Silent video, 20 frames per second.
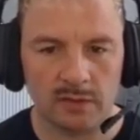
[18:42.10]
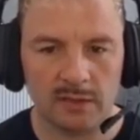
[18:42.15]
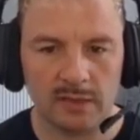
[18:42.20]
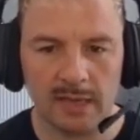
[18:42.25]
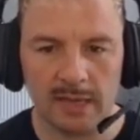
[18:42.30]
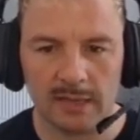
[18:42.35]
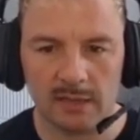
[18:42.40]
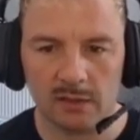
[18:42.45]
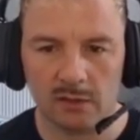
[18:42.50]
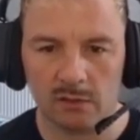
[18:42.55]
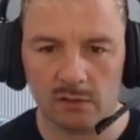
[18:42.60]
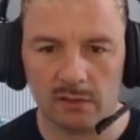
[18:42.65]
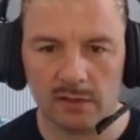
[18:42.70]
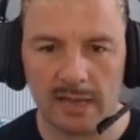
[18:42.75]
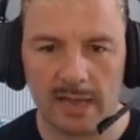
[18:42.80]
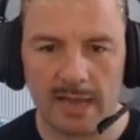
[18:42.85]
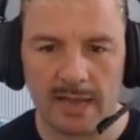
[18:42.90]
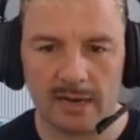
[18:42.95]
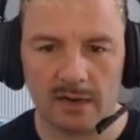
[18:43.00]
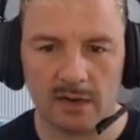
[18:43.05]
Yeah, little
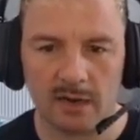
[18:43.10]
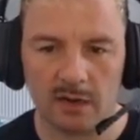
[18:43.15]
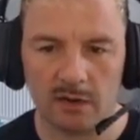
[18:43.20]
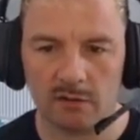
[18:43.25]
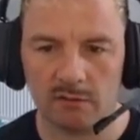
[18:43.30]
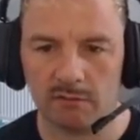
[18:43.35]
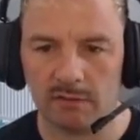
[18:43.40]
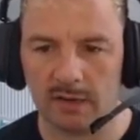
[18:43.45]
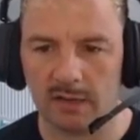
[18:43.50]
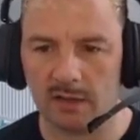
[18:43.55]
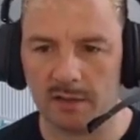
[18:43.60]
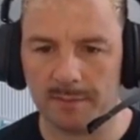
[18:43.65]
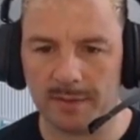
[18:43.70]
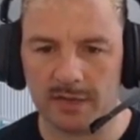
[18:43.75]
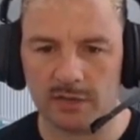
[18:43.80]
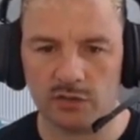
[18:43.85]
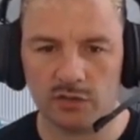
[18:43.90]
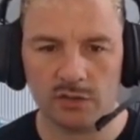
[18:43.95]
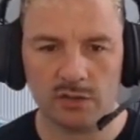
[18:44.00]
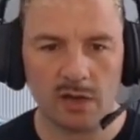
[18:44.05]
land
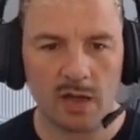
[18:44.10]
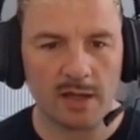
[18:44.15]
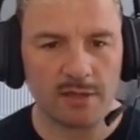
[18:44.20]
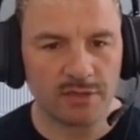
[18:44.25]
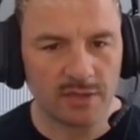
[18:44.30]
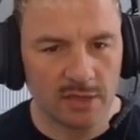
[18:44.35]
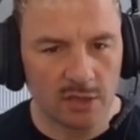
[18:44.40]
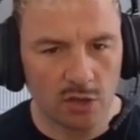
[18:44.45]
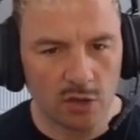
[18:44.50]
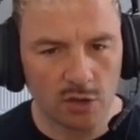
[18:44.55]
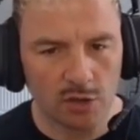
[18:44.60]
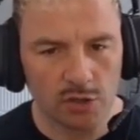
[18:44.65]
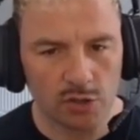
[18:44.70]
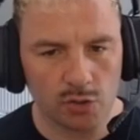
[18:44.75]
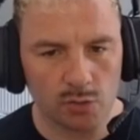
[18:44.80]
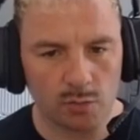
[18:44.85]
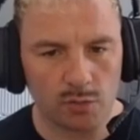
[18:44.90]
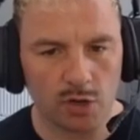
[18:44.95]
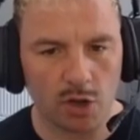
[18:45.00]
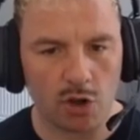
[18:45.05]
reclamation. I think you could
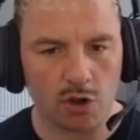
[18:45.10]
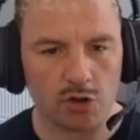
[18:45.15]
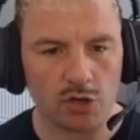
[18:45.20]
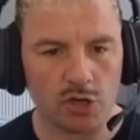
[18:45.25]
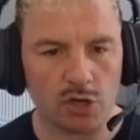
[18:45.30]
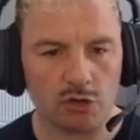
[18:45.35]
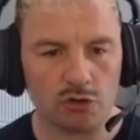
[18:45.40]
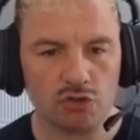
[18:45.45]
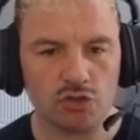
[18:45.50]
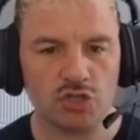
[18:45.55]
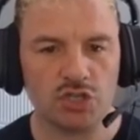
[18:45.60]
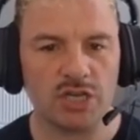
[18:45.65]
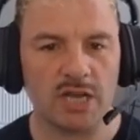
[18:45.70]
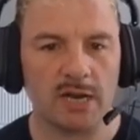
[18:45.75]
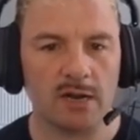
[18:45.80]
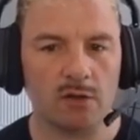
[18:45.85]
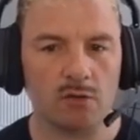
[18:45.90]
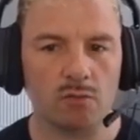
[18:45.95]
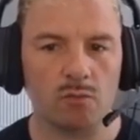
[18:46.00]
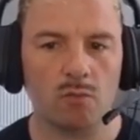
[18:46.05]
do it only on
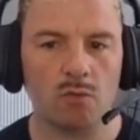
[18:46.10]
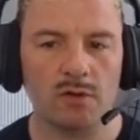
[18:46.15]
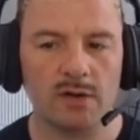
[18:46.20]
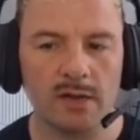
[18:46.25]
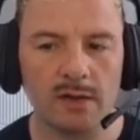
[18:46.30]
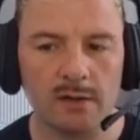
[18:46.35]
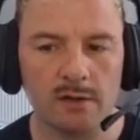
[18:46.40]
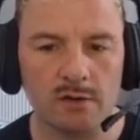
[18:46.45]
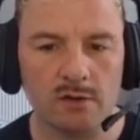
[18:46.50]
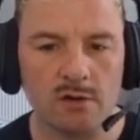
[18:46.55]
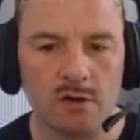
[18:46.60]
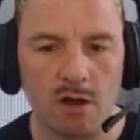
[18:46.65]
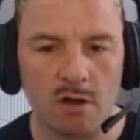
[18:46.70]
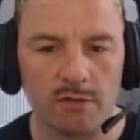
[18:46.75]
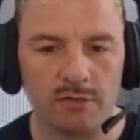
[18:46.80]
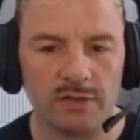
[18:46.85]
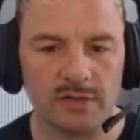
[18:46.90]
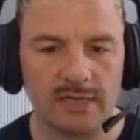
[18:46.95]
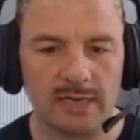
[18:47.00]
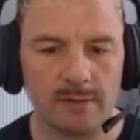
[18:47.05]
shallow water,
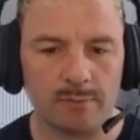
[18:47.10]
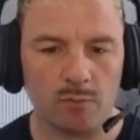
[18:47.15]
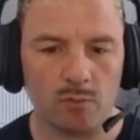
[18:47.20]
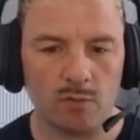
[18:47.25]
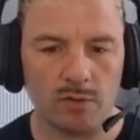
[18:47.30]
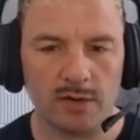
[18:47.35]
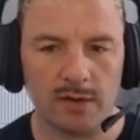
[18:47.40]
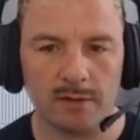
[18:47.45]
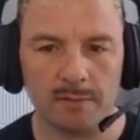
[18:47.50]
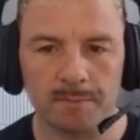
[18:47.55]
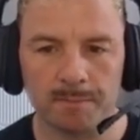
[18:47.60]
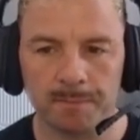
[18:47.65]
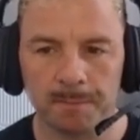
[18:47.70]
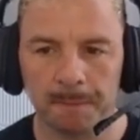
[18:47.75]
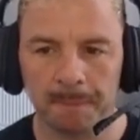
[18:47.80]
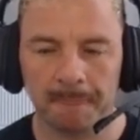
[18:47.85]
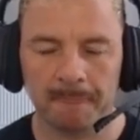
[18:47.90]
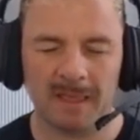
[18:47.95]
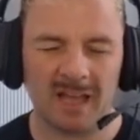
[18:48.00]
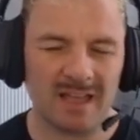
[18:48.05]
not the deep water.
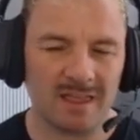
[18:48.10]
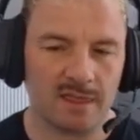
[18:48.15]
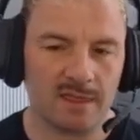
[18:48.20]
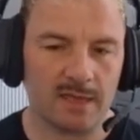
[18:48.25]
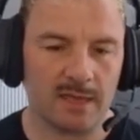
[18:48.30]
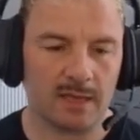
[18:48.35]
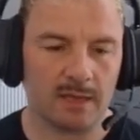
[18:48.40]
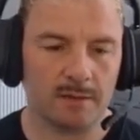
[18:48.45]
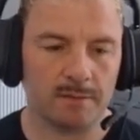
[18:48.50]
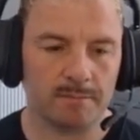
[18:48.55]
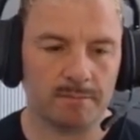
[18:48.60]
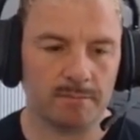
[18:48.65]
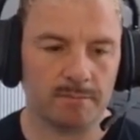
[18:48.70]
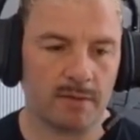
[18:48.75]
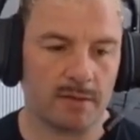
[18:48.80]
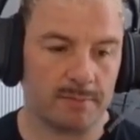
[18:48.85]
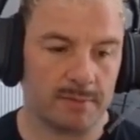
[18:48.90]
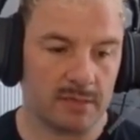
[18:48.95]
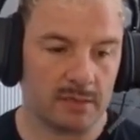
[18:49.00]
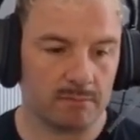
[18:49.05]
I think
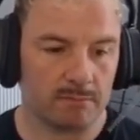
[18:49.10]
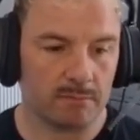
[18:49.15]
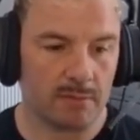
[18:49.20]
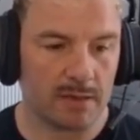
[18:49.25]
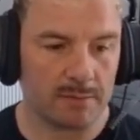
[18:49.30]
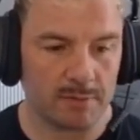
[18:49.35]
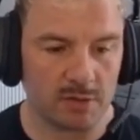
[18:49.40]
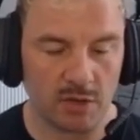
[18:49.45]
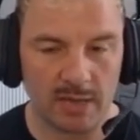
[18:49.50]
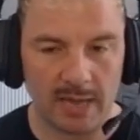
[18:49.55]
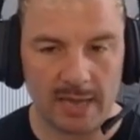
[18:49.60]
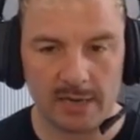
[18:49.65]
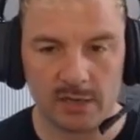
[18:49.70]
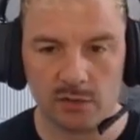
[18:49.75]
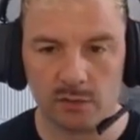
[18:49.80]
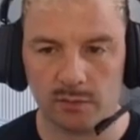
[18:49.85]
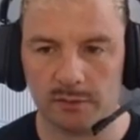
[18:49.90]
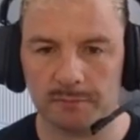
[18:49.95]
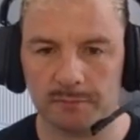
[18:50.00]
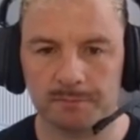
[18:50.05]
maybe you can
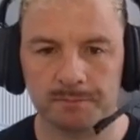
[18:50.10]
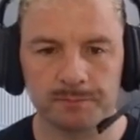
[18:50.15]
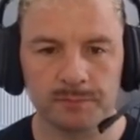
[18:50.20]
do it.